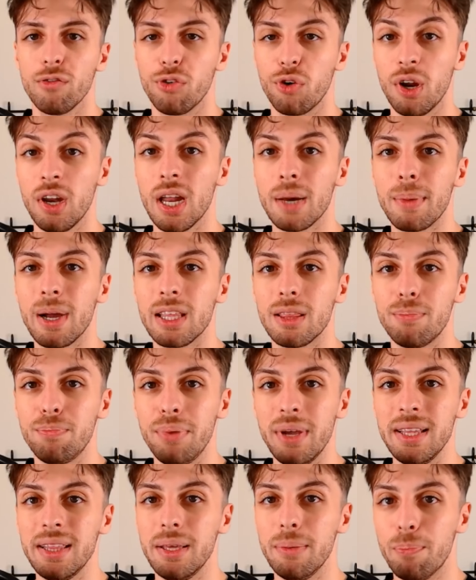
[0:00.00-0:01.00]
Furina might
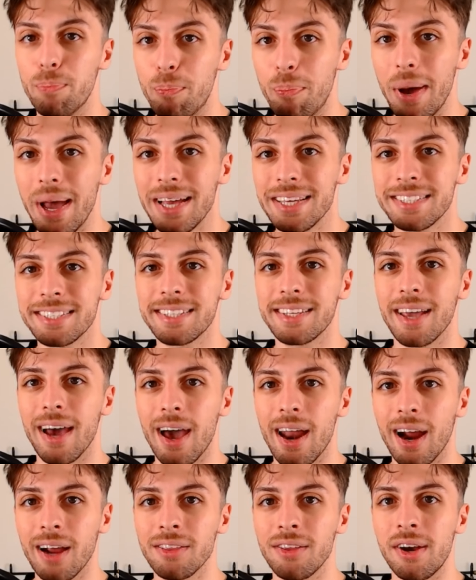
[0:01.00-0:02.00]
be the best
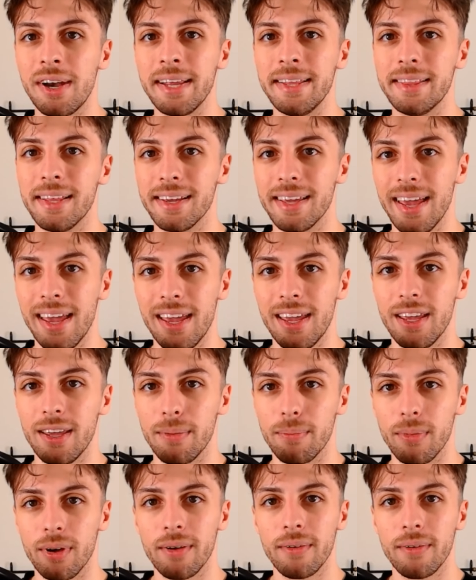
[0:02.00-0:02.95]
character in the game.